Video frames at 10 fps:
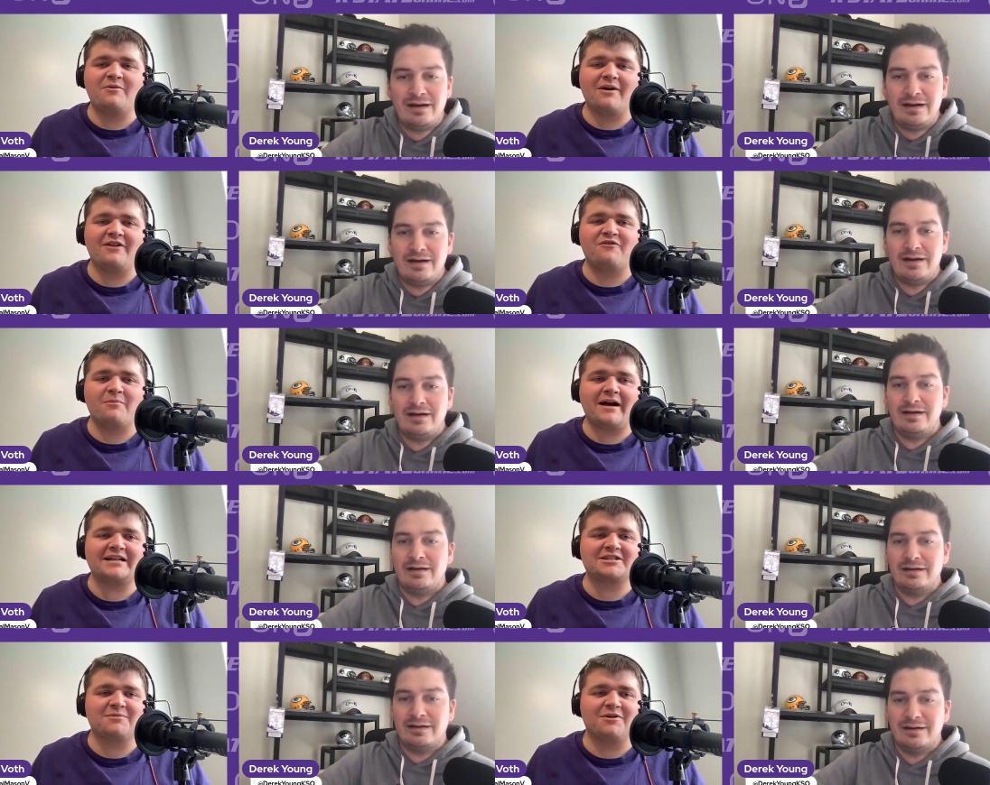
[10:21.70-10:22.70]
Speaker 1: ready for
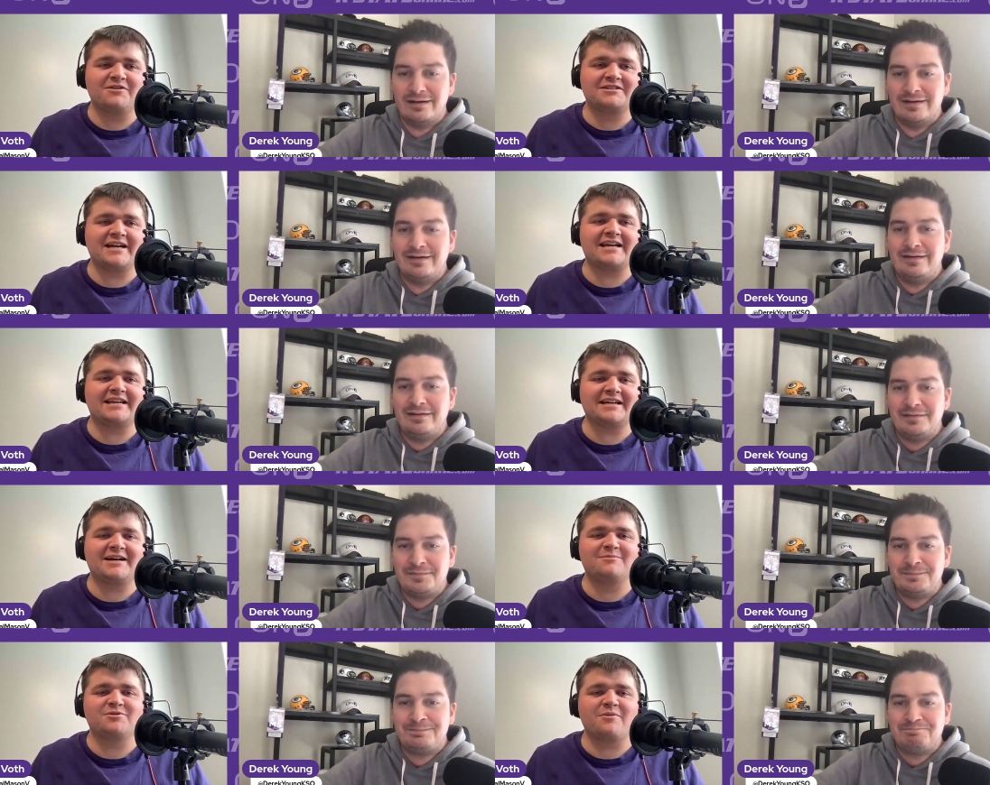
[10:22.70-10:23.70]
basketball the second it
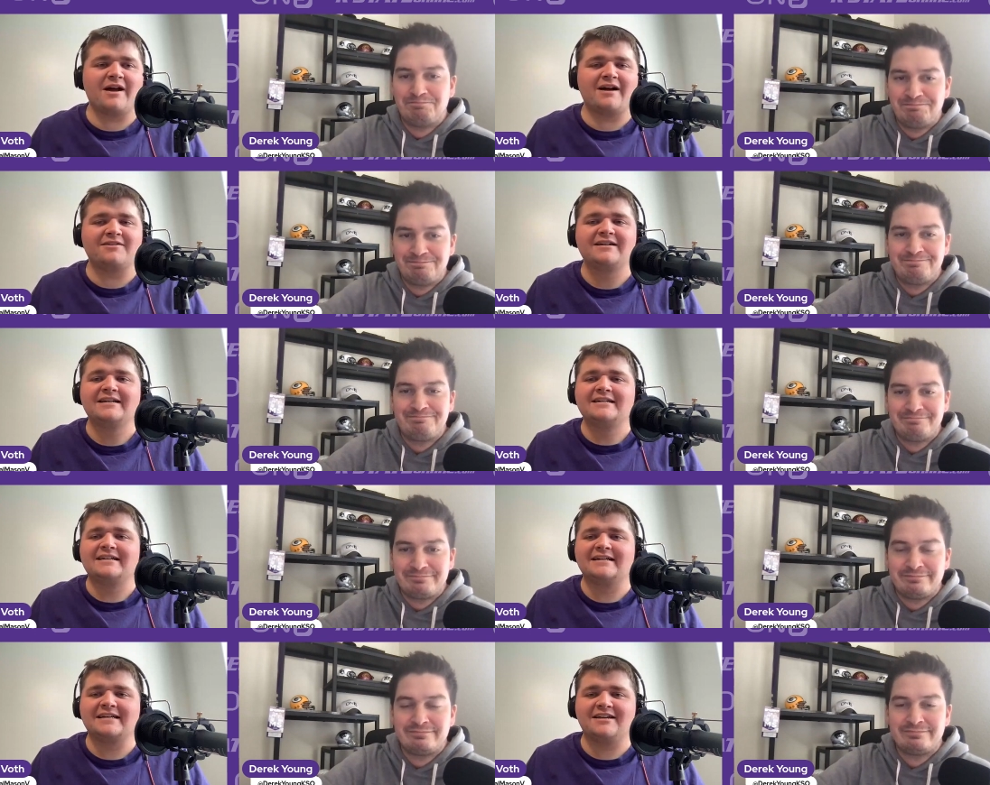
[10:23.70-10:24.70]
comes around.
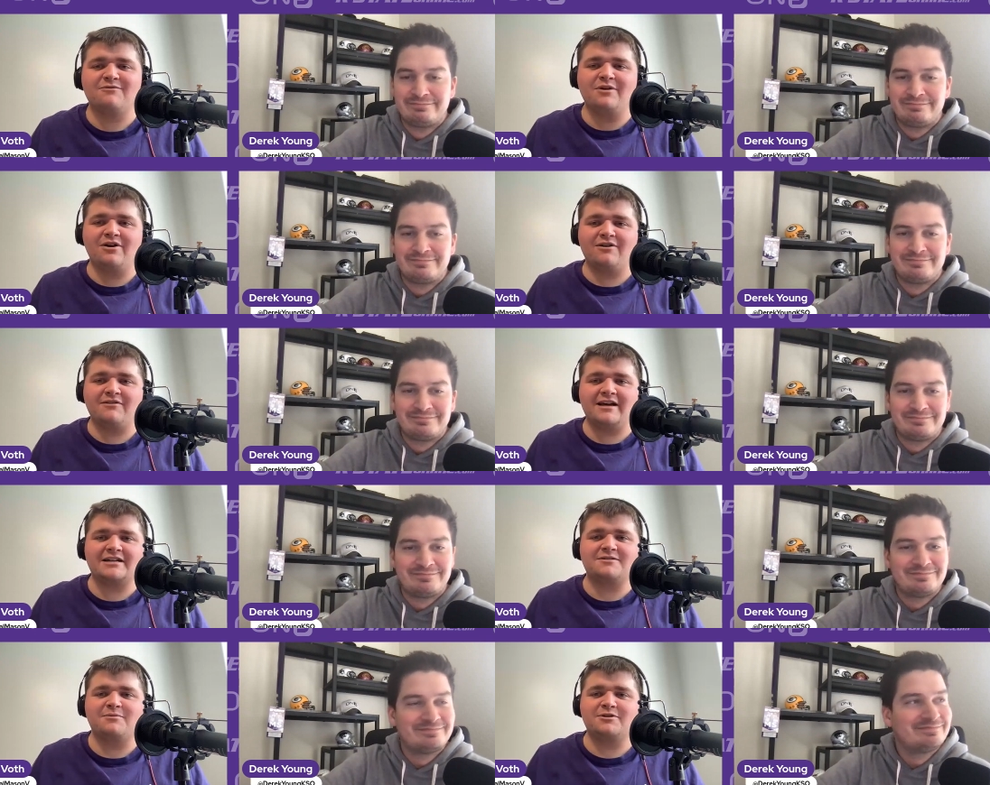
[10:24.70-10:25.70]
Uh, give me all the
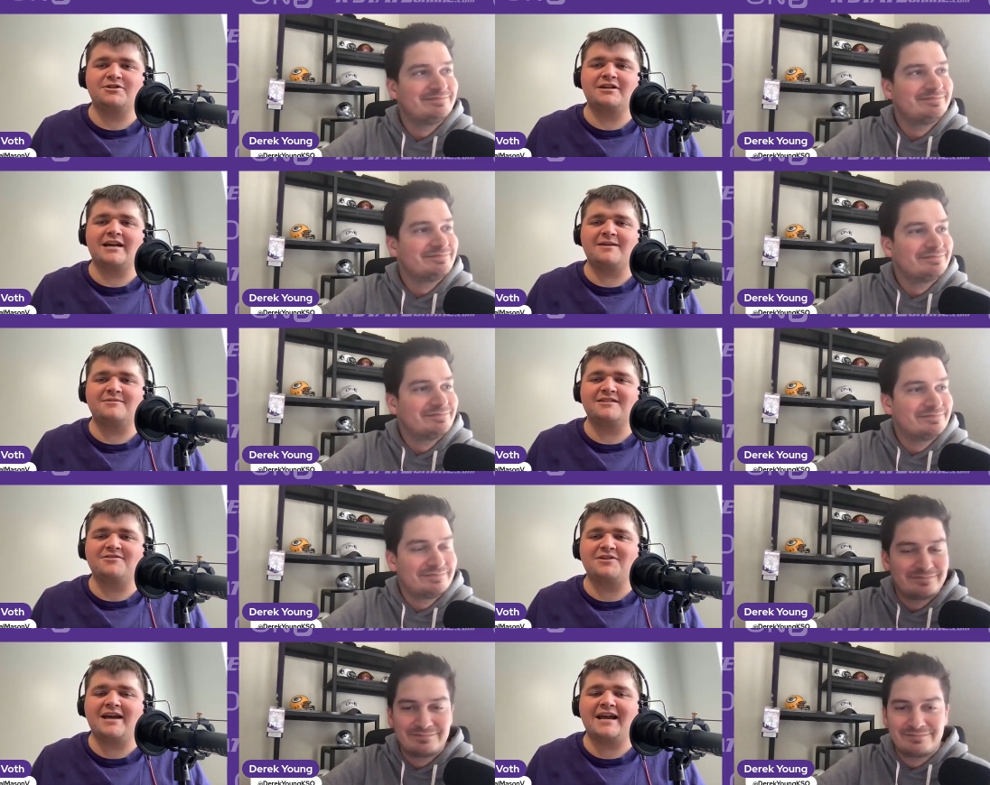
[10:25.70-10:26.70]
exhibition games that
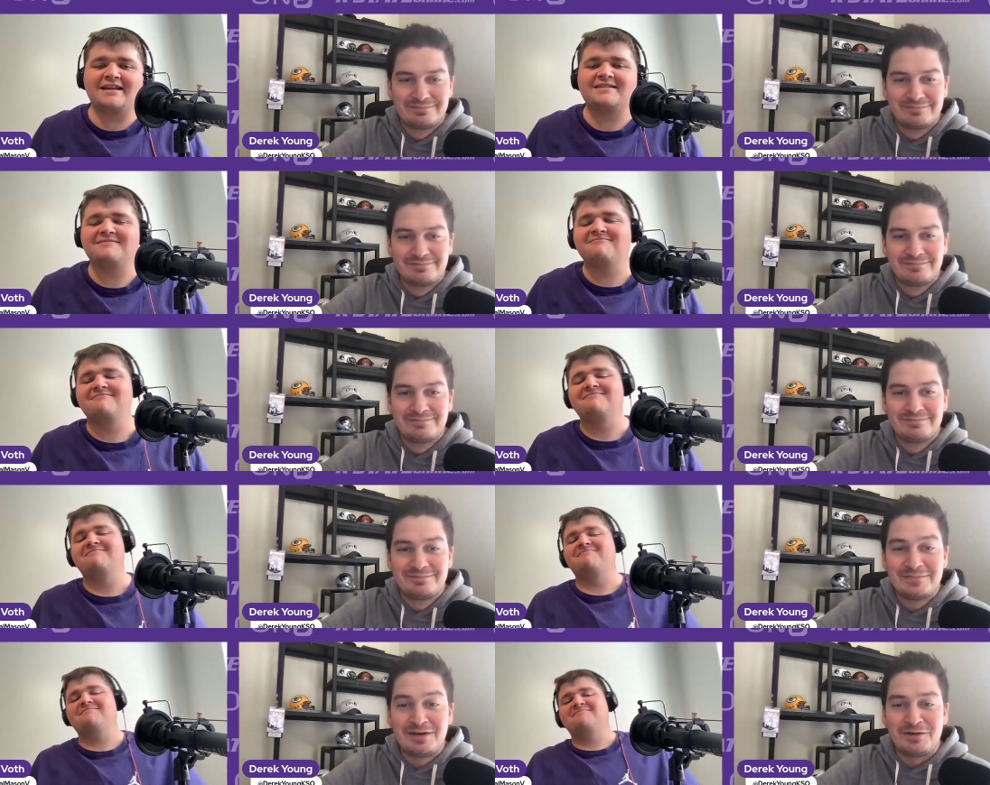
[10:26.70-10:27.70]
you can.
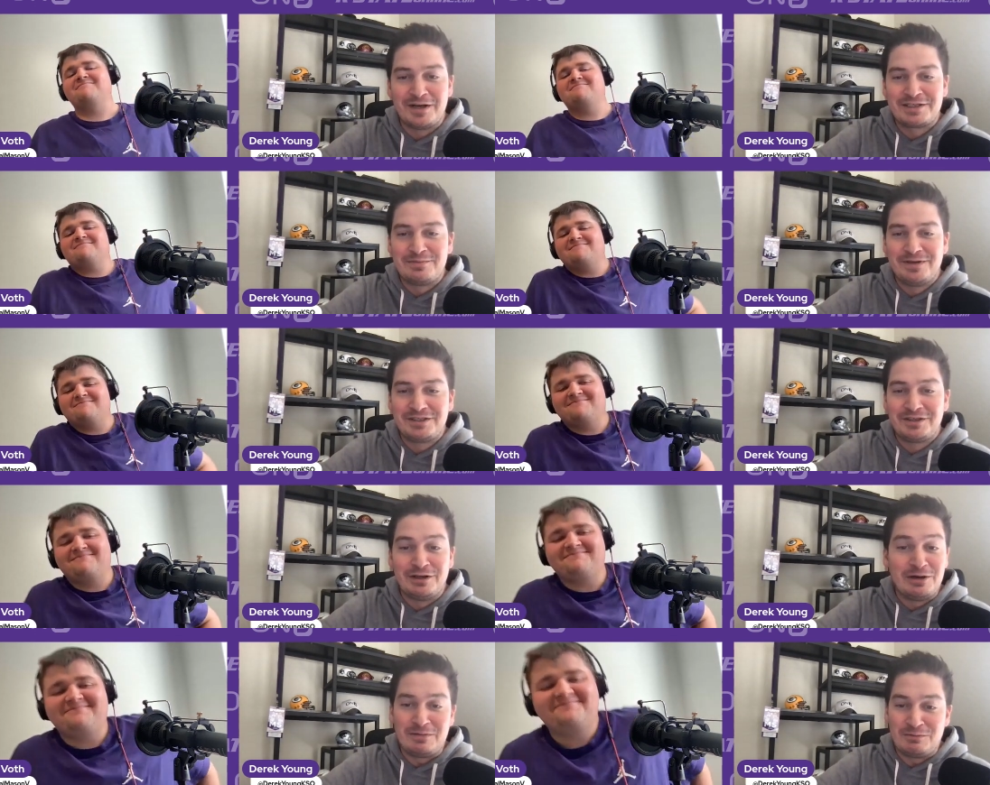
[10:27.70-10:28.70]
Speaker 2: Oh,
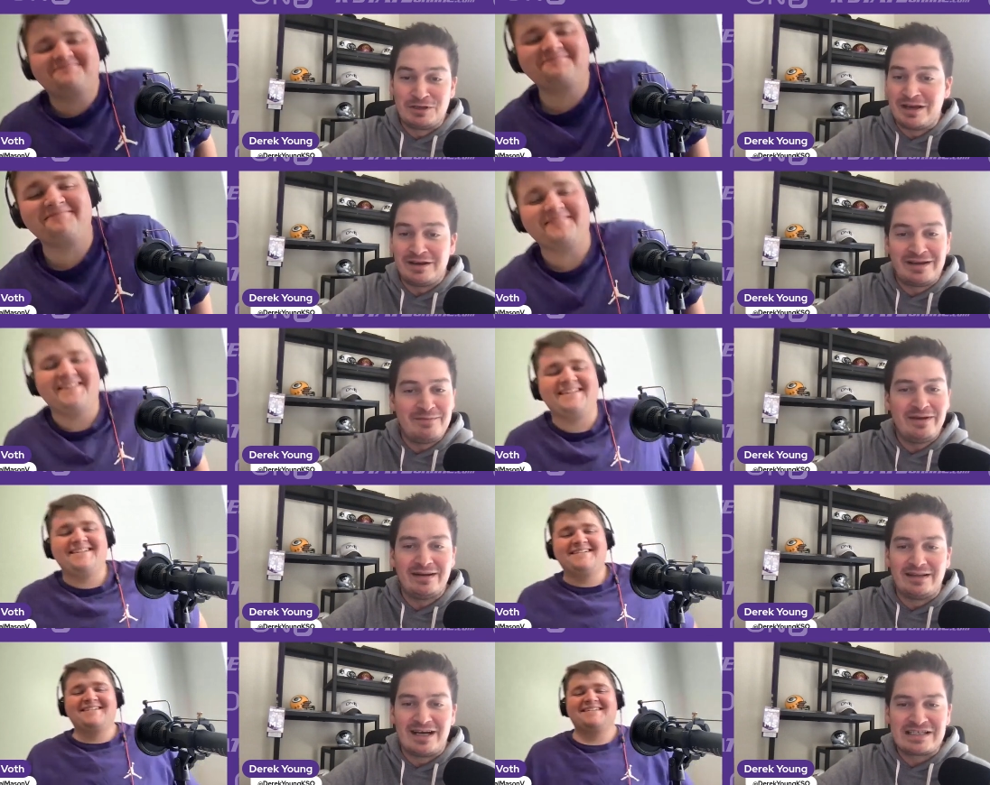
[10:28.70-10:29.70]
exhibition! Uh, give, give me
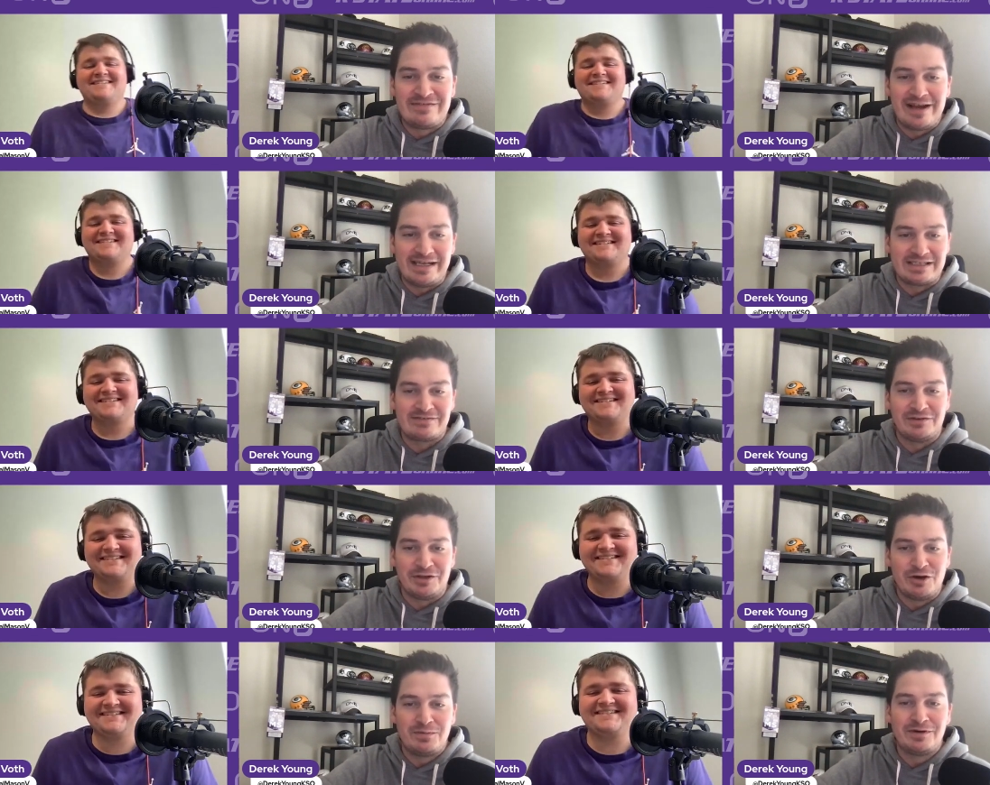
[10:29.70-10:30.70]
to Las Vegas for
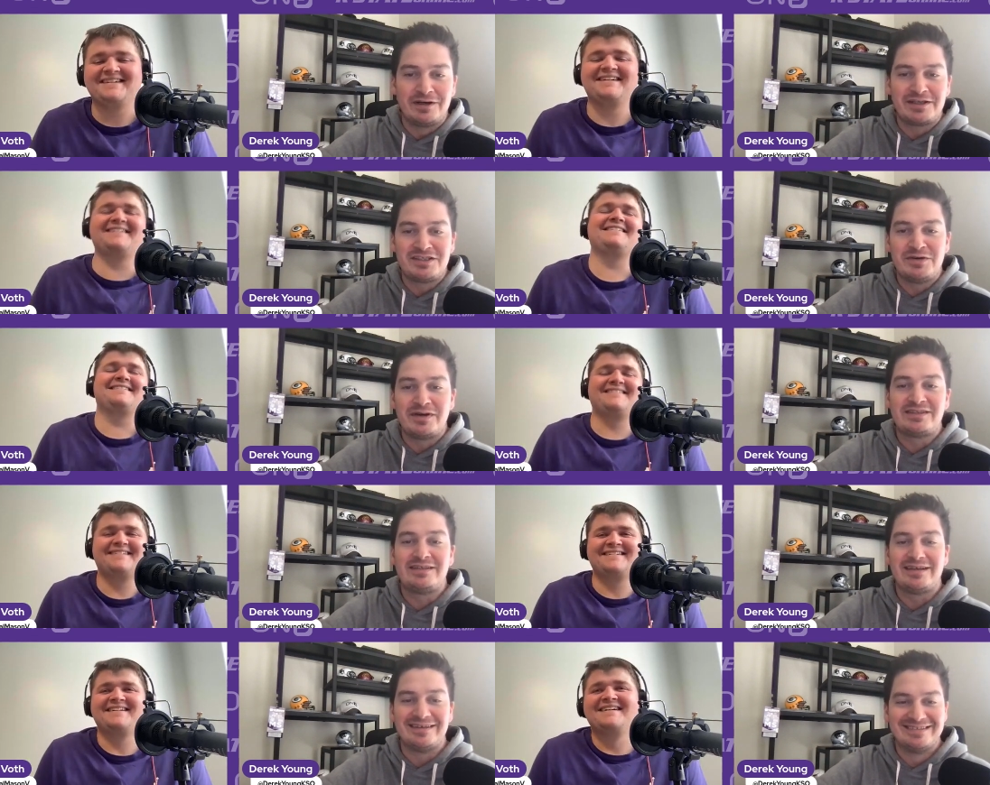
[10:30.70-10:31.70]
the opener against
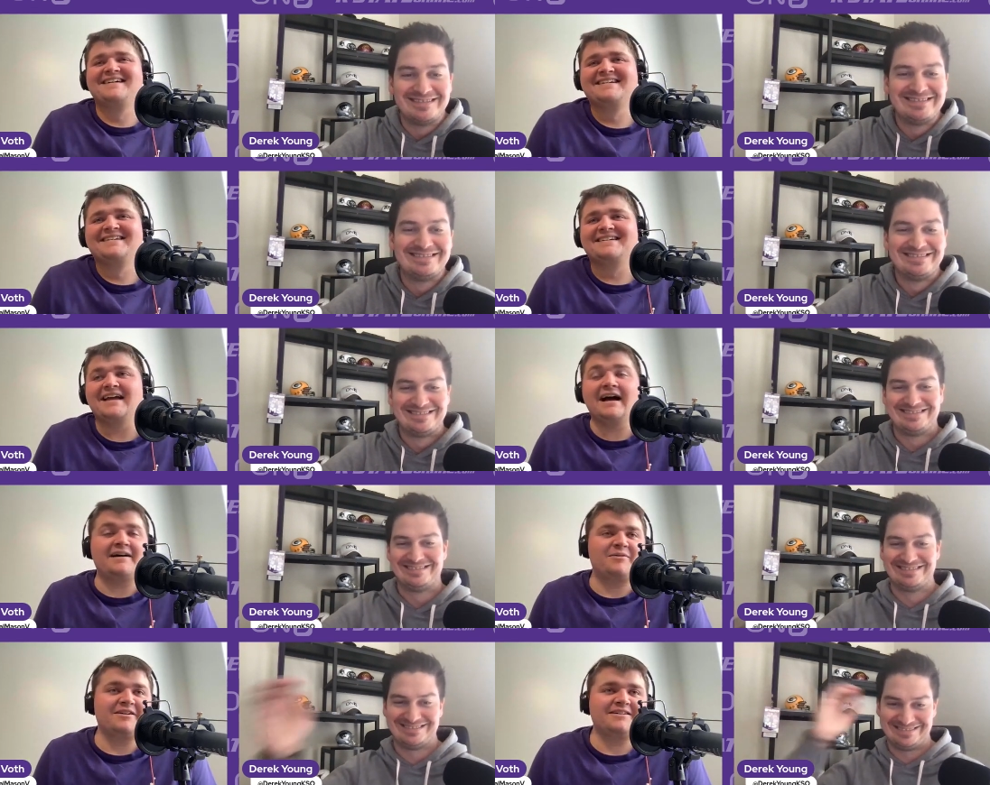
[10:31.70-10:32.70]
USC.
Speaker 1: Yeah,
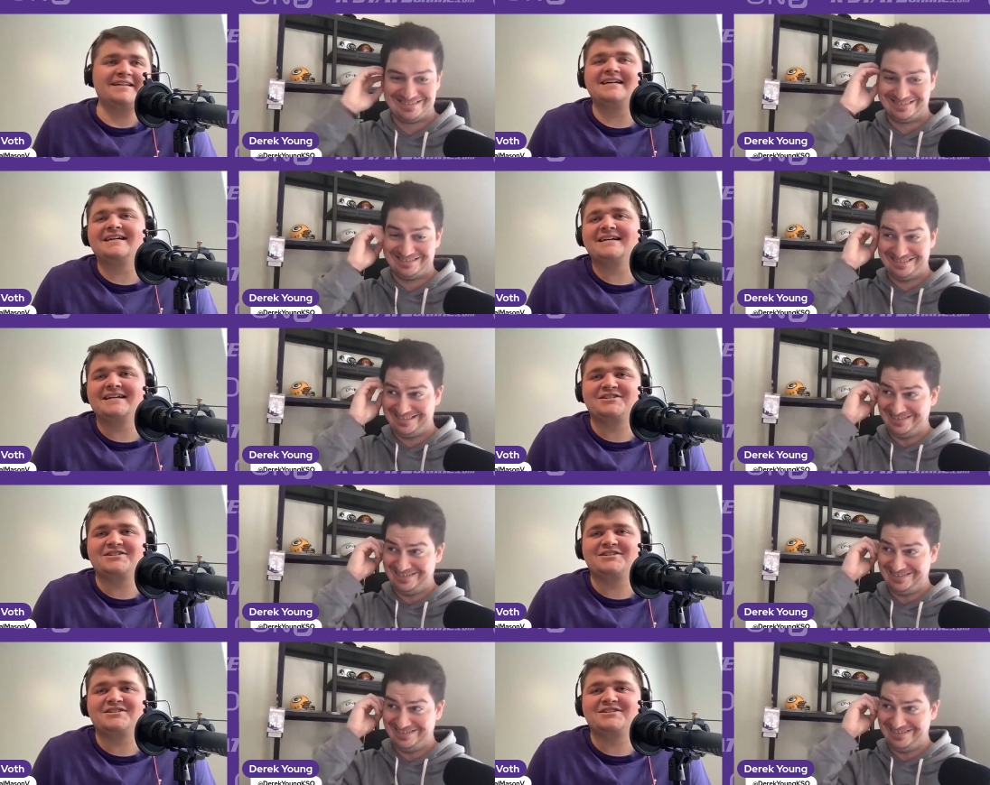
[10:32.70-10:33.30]
well, uh, it's